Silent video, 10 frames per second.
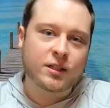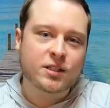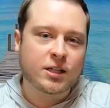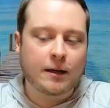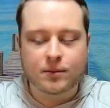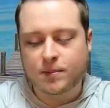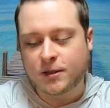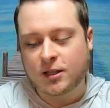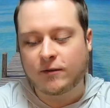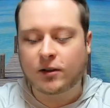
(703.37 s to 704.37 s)
This setup
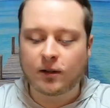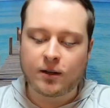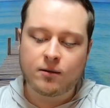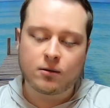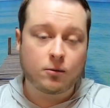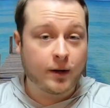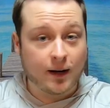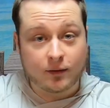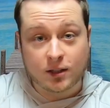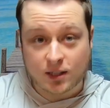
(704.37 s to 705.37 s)
specifically, we
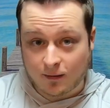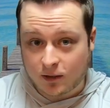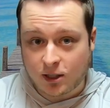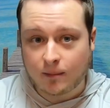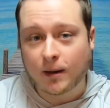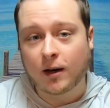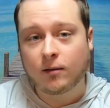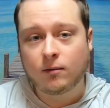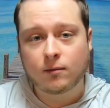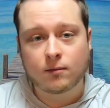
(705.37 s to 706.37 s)
have the 17 pound